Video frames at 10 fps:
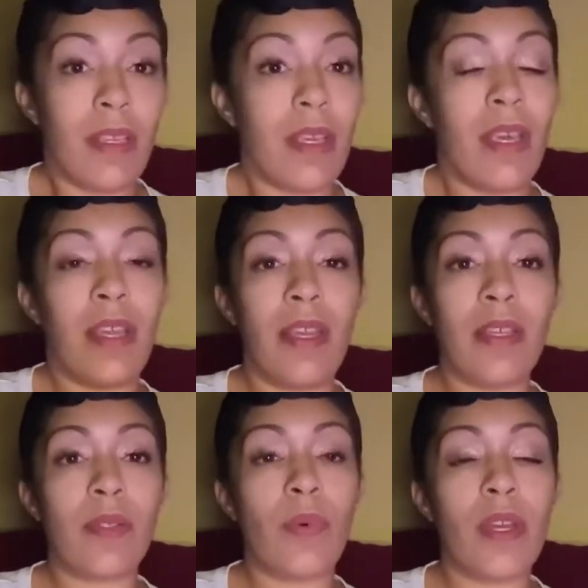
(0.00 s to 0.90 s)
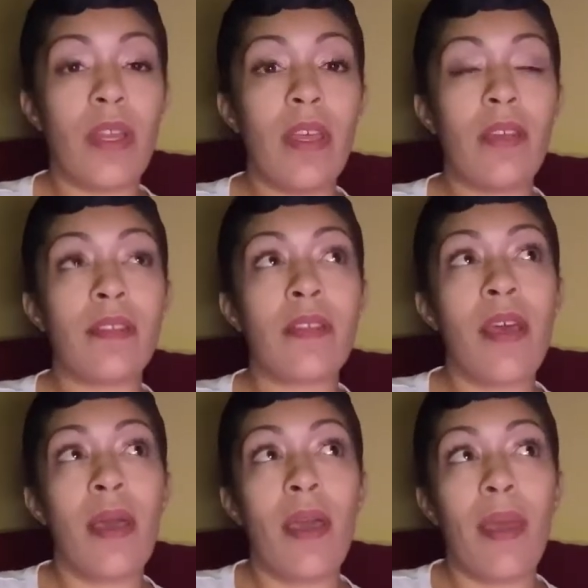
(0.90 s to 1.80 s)
it is what it is.
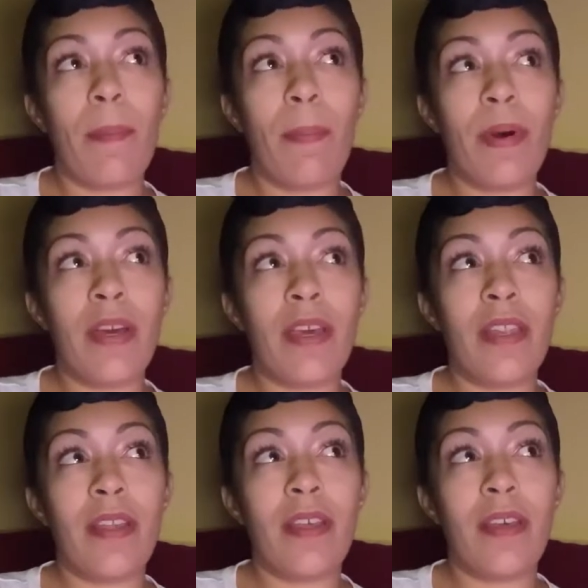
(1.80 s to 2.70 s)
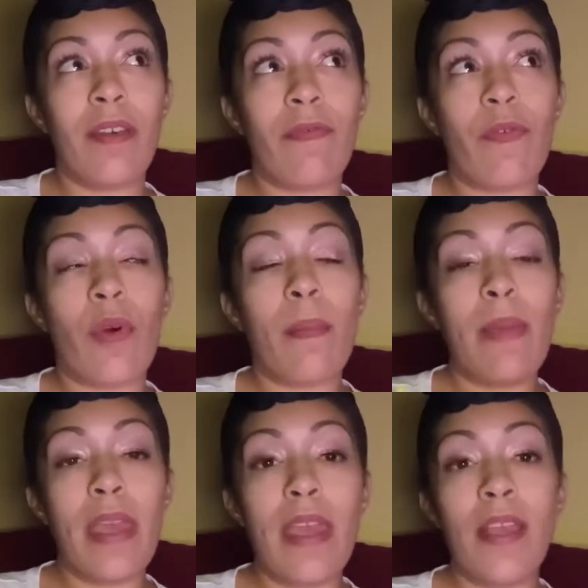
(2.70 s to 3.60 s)
But for
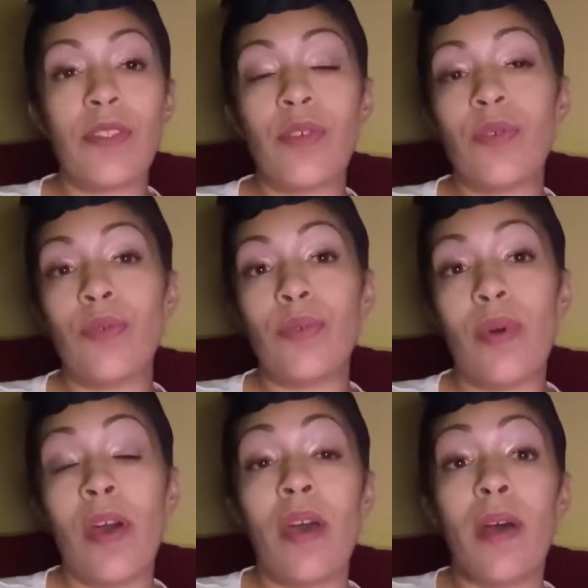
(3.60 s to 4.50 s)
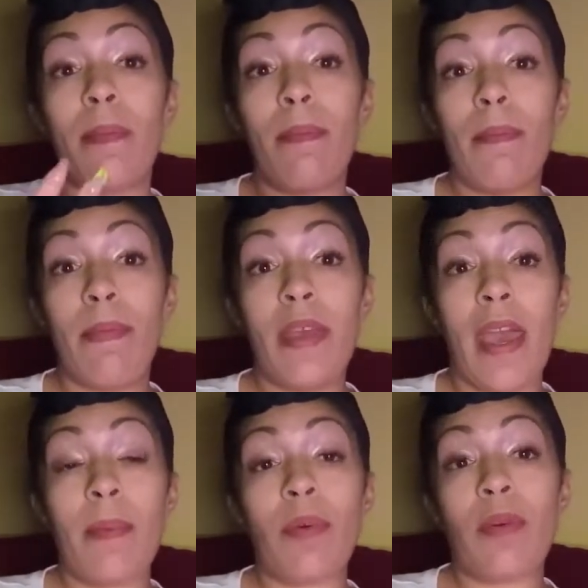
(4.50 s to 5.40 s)
me to be
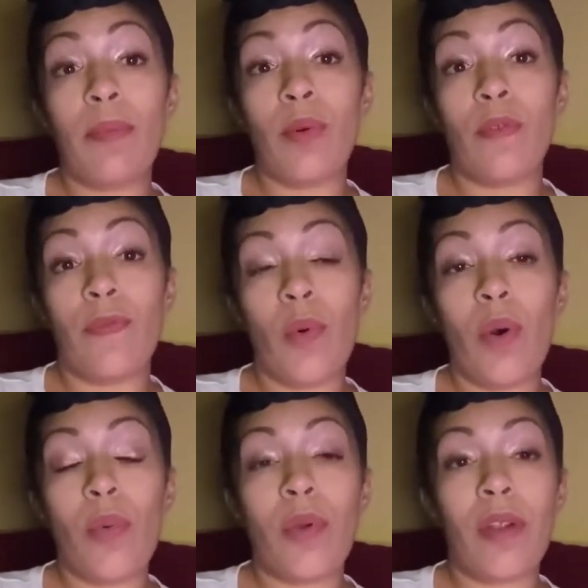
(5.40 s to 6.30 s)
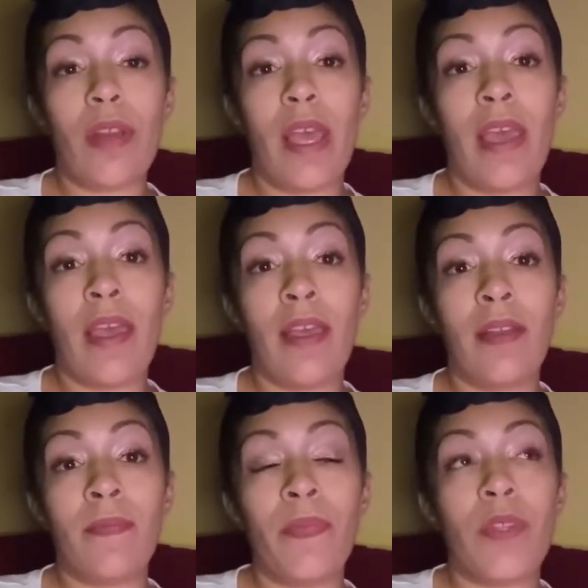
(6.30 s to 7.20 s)
able to move forward and,
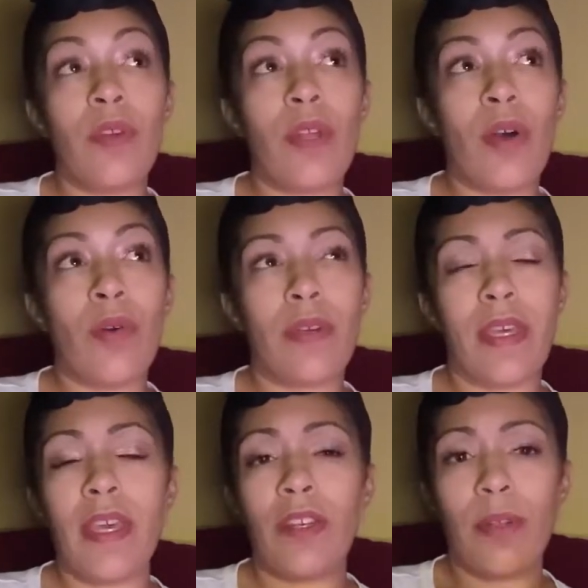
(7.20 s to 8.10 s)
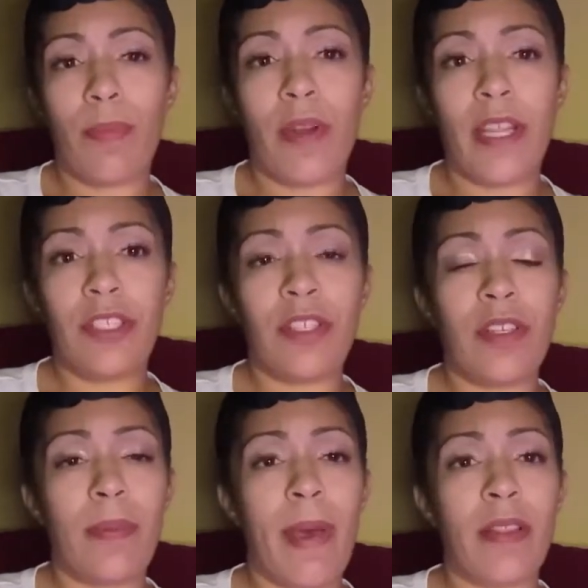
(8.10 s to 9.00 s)
kick
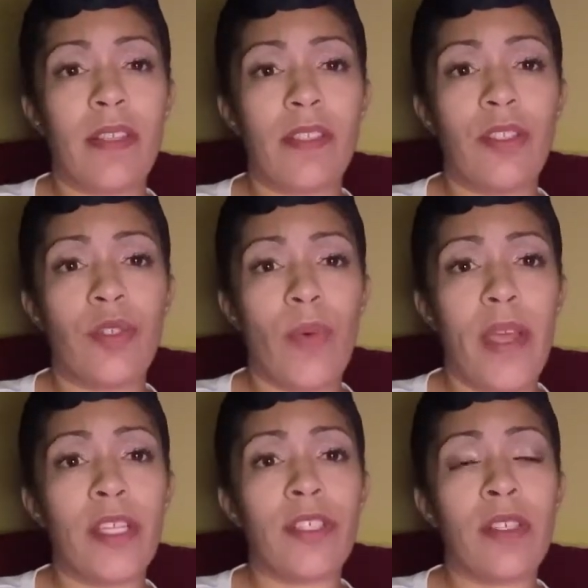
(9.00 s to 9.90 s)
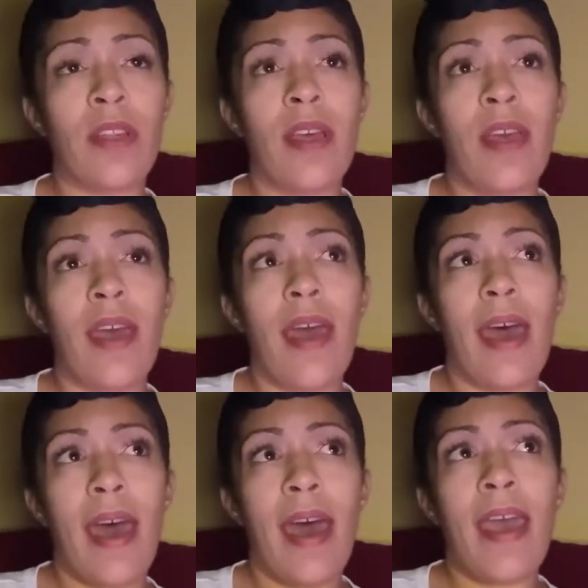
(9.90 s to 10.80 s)
depression about the situation,
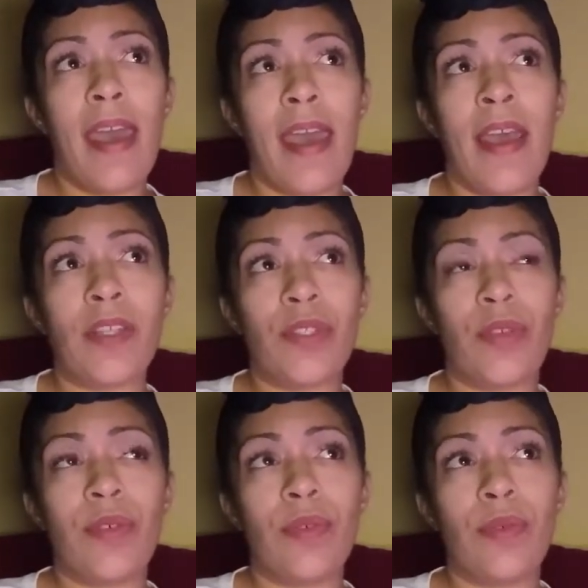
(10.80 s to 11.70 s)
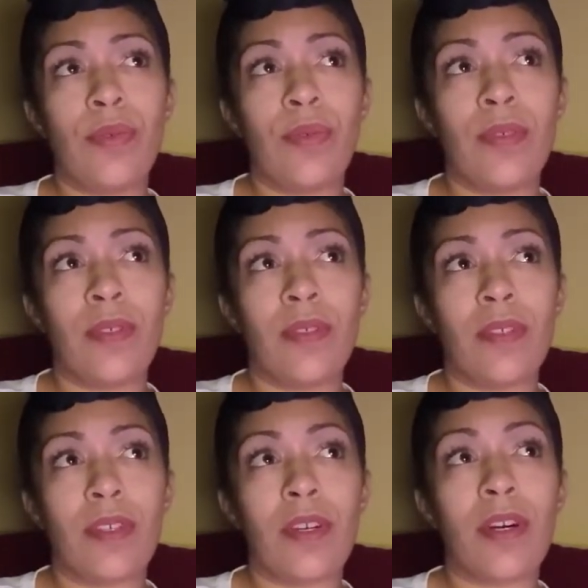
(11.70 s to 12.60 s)
I had to
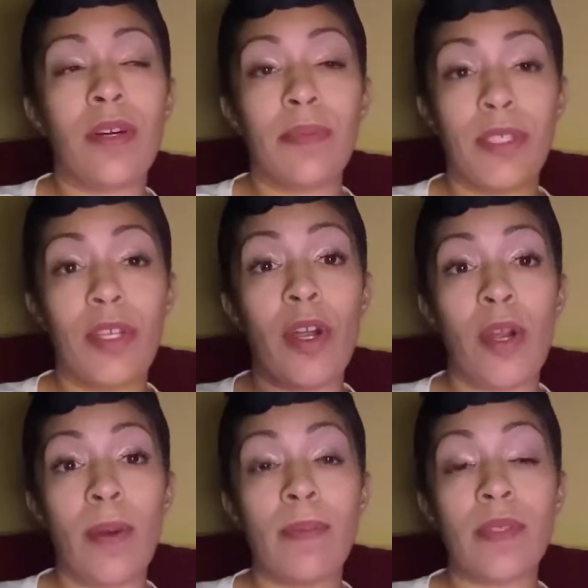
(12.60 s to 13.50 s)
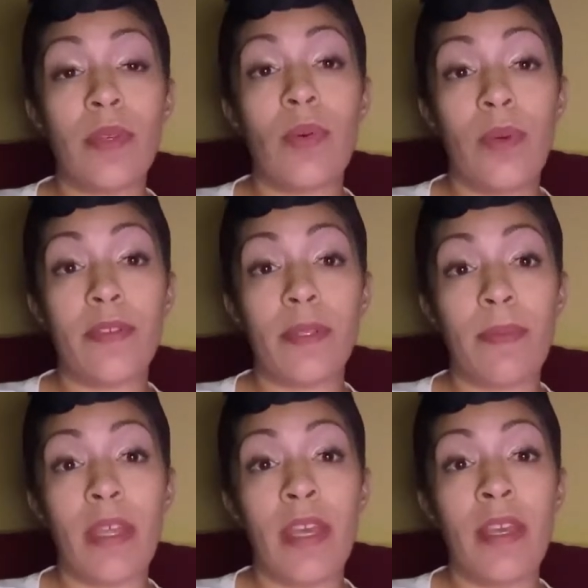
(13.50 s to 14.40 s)
come to terms with some
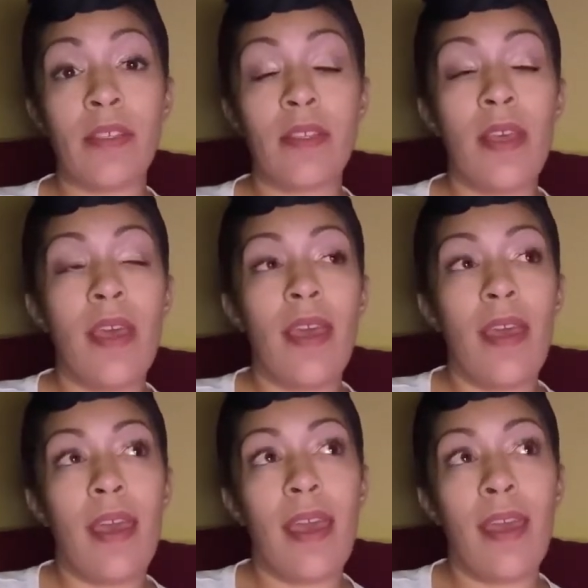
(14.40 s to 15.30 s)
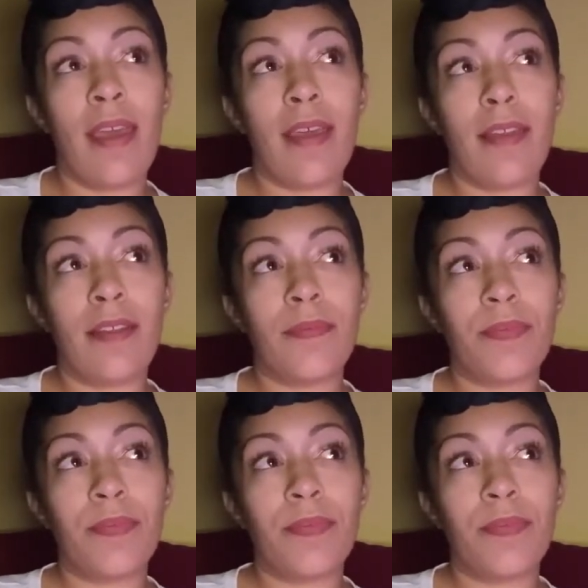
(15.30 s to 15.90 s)
things. And